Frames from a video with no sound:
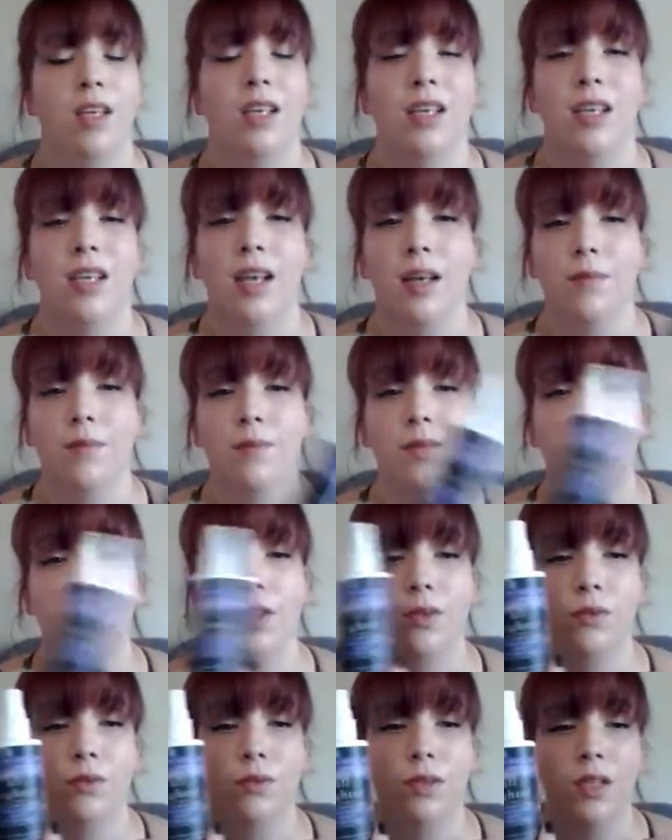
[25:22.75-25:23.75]
Yeah,
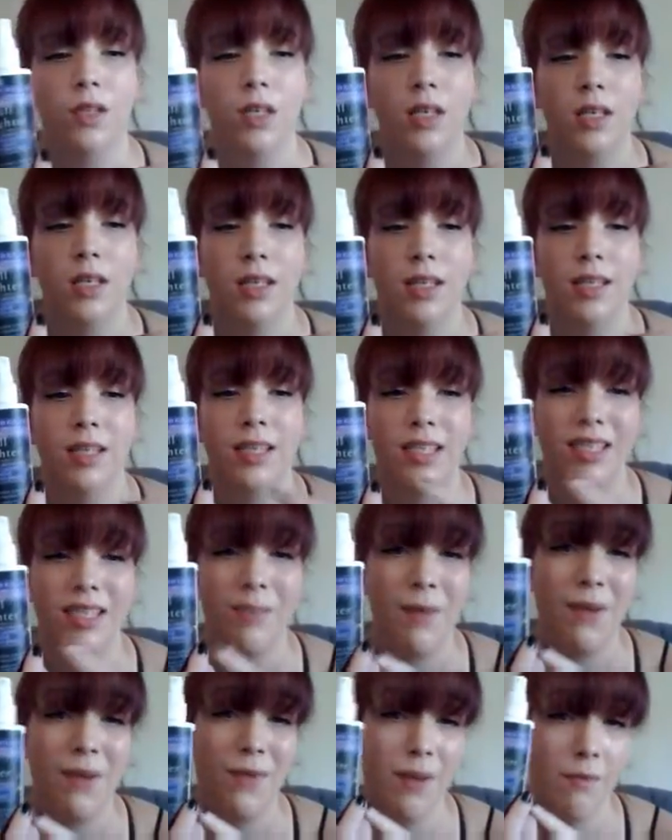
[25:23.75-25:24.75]
so this is
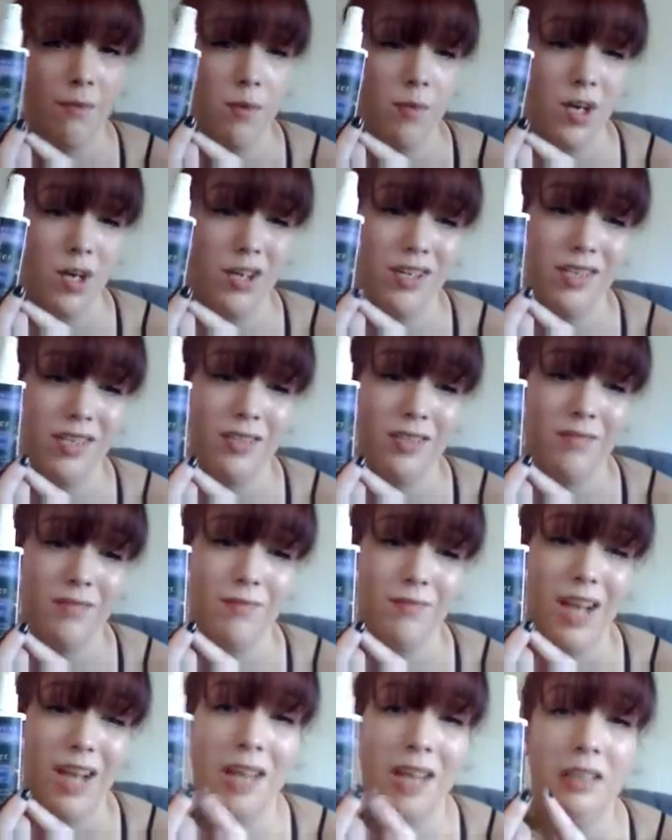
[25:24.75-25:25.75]
my favorite product.
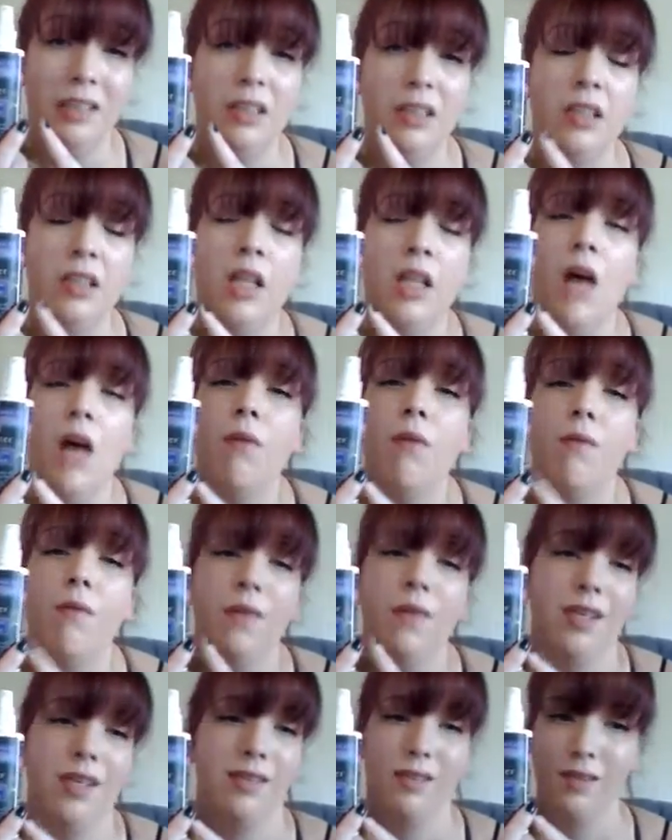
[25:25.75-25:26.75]
I love
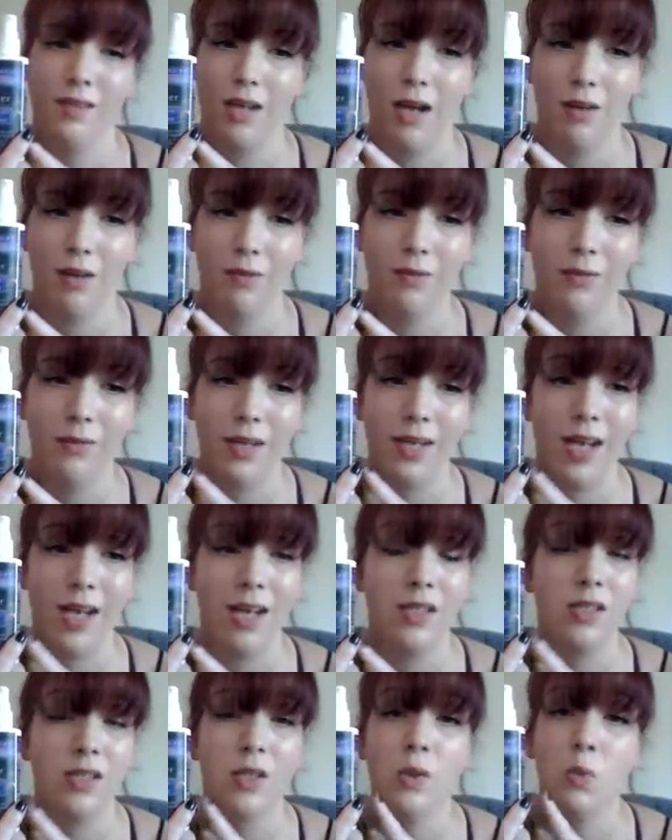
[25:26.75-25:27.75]
this stuff. Like,
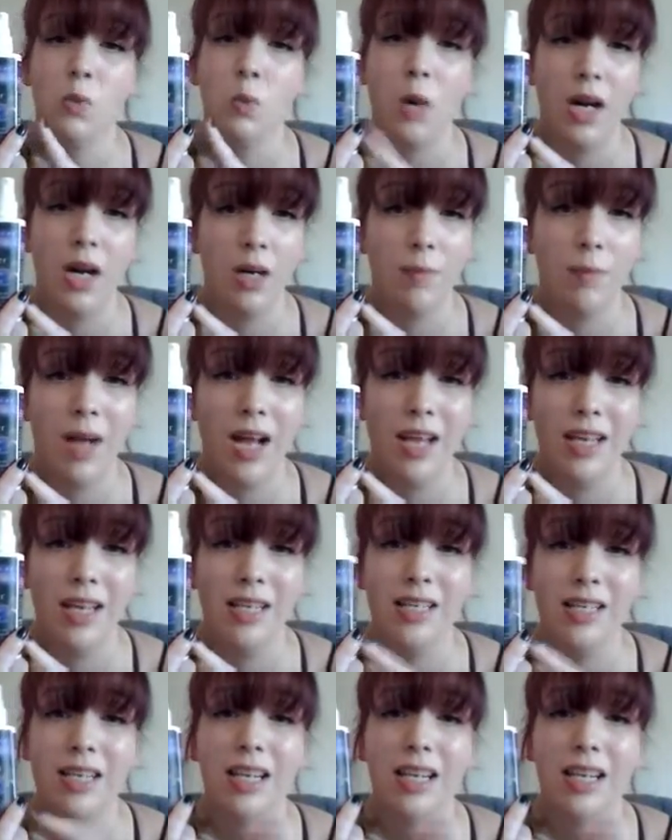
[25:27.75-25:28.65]
I swear by it.